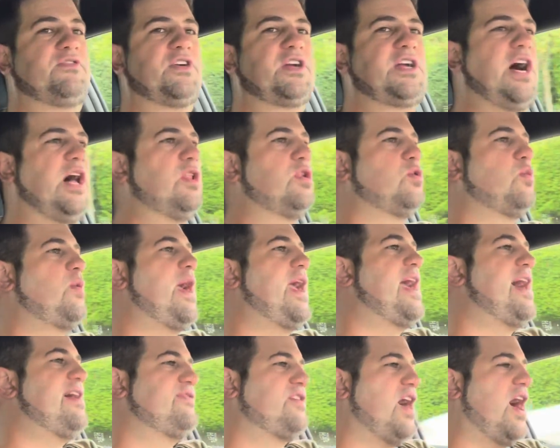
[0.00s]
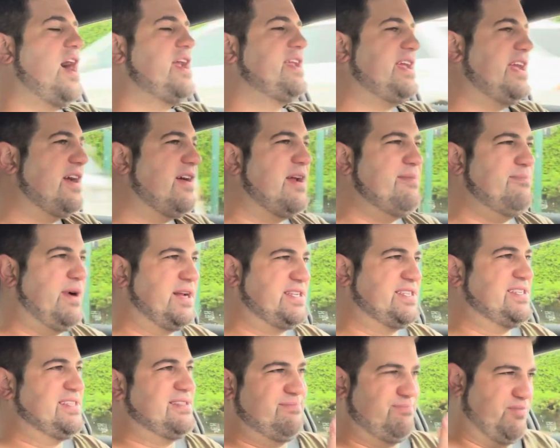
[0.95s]
colorway I've got here, I'd
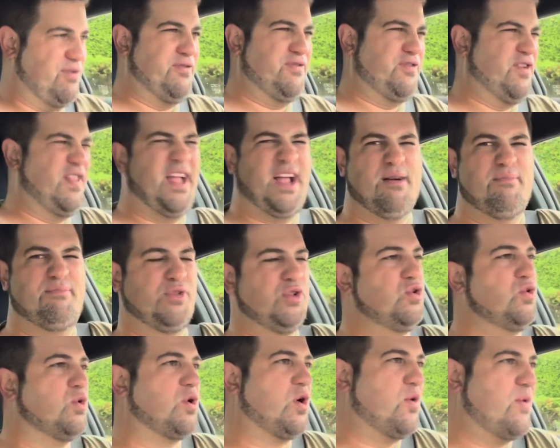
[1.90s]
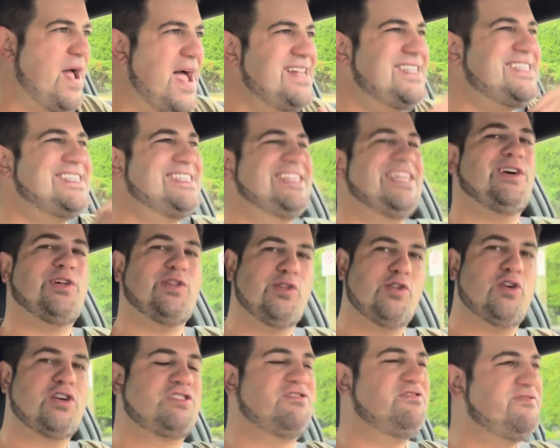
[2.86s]
much prefer like a blue or a red. Still
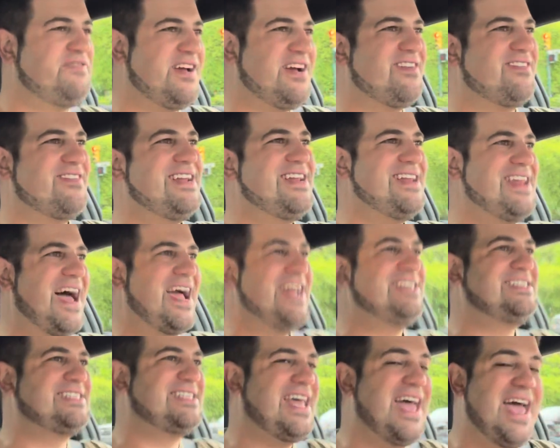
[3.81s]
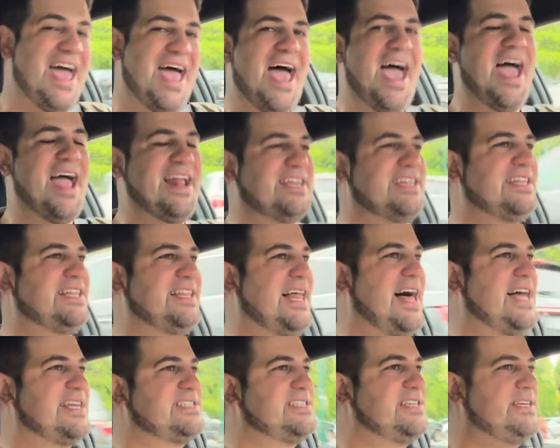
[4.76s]
looks very nice and
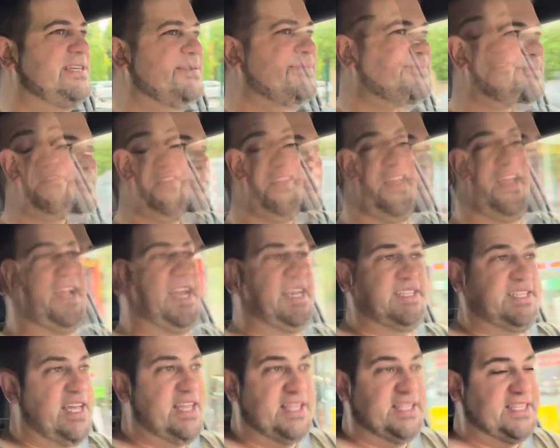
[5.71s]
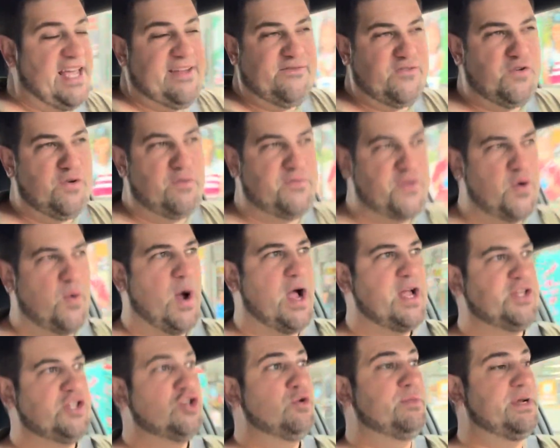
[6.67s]
classy. I feel like I say this every review
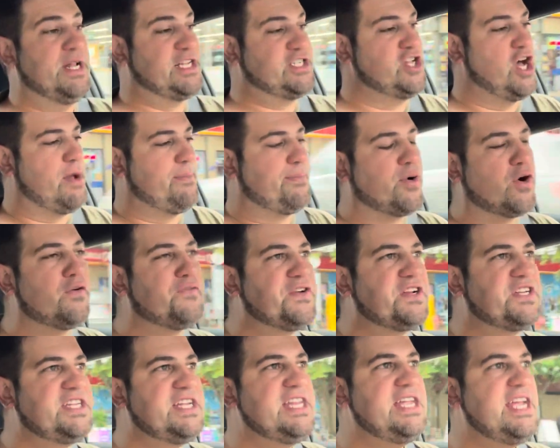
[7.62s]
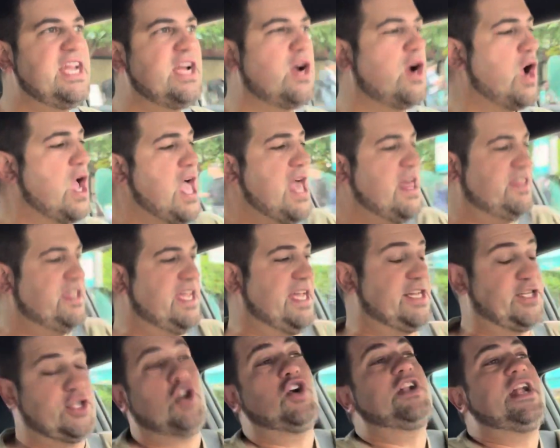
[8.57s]
I do, but it's not perfect in here.
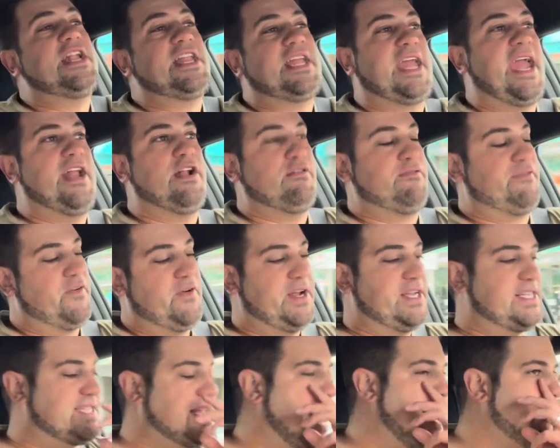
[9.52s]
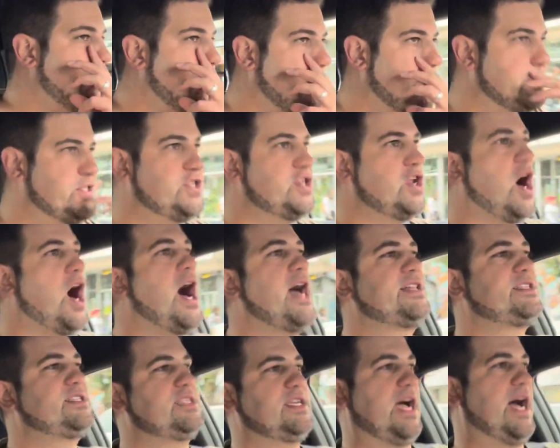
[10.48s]
The turn indicator, for example, is
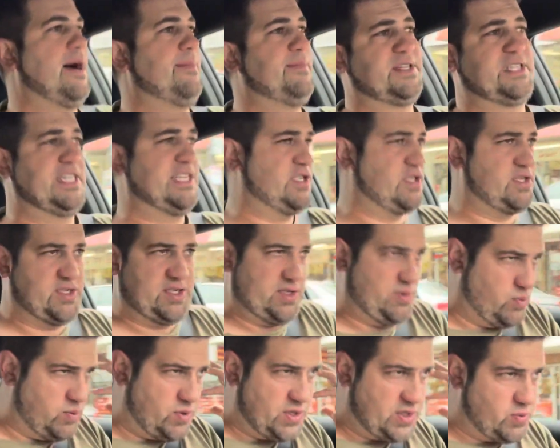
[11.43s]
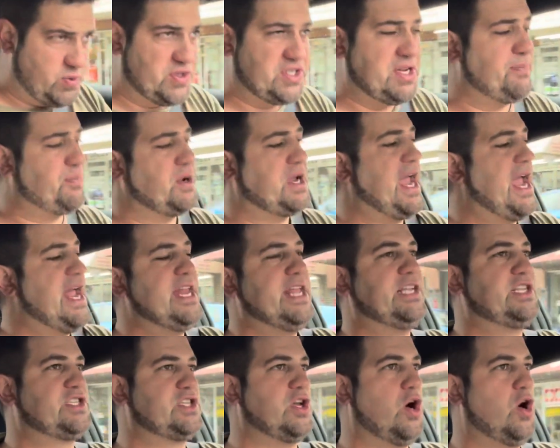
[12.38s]
not, it's
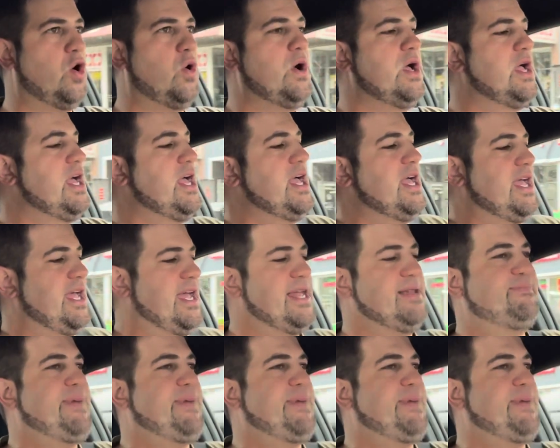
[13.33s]
reciprocating. So it